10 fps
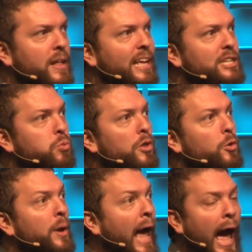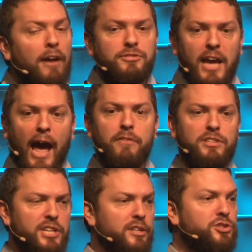is one that we have to have
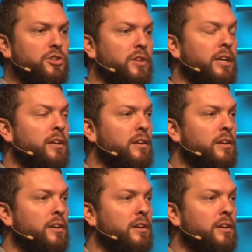intentionally.